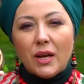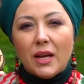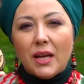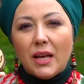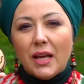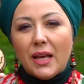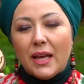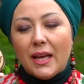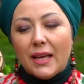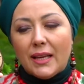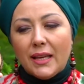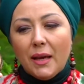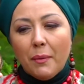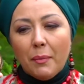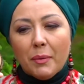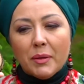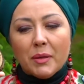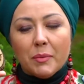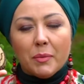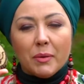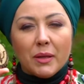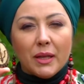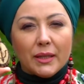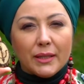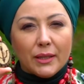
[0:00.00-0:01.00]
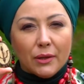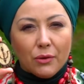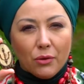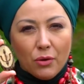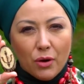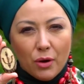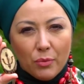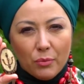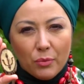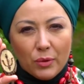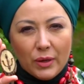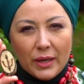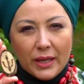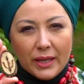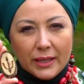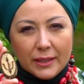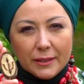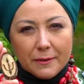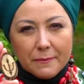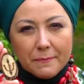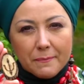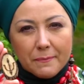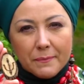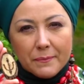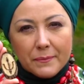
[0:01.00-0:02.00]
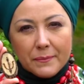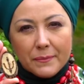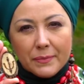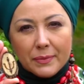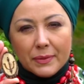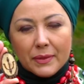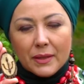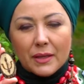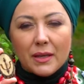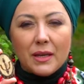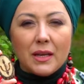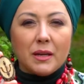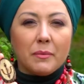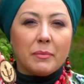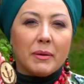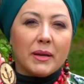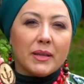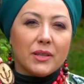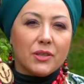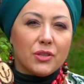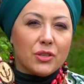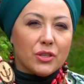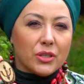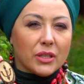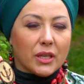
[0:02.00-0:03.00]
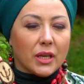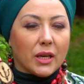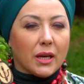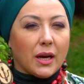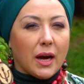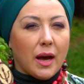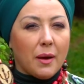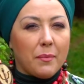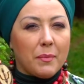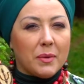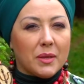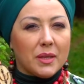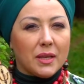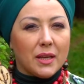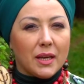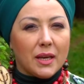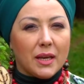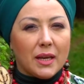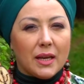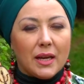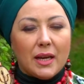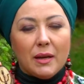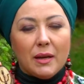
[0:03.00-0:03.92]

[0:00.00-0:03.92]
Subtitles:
or a magic stone, a magic shell, or